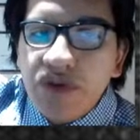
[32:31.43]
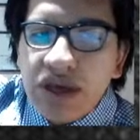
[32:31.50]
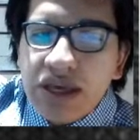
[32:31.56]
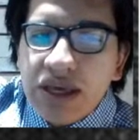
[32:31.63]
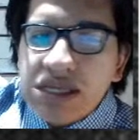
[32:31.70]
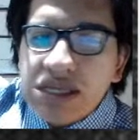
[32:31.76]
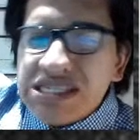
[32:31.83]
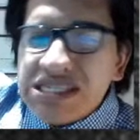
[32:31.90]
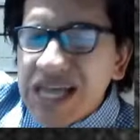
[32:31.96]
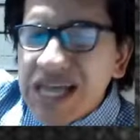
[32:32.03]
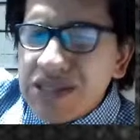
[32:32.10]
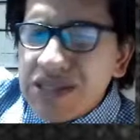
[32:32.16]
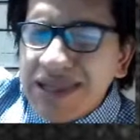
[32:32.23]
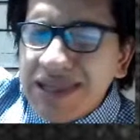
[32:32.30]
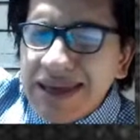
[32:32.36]
Uh, it
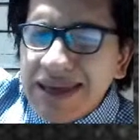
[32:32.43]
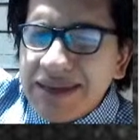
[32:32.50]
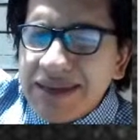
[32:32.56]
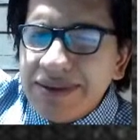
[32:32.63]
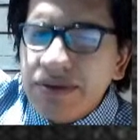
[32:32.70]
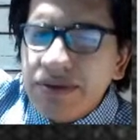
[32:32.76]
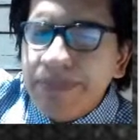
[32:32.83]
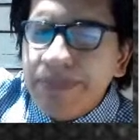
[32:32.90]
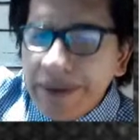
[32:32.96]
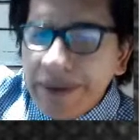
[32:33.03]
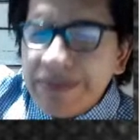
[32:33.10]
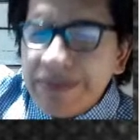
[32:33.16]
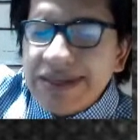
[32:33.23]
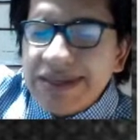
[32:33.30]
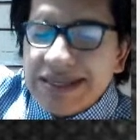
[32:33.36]
sounds like the
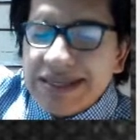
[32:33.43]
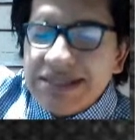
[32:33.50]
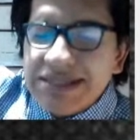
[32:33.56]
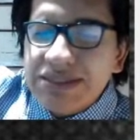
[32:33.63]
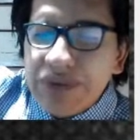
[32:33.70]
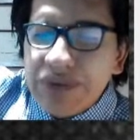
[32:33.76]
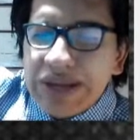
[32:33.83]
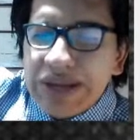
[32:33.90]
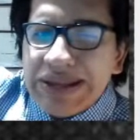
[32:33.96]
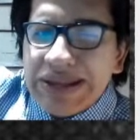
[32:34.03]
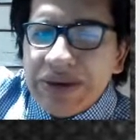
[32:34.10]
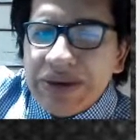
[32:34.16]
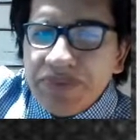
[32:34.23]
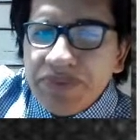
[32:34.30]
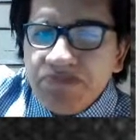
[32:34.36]
Republicans right
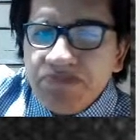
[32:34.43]
now.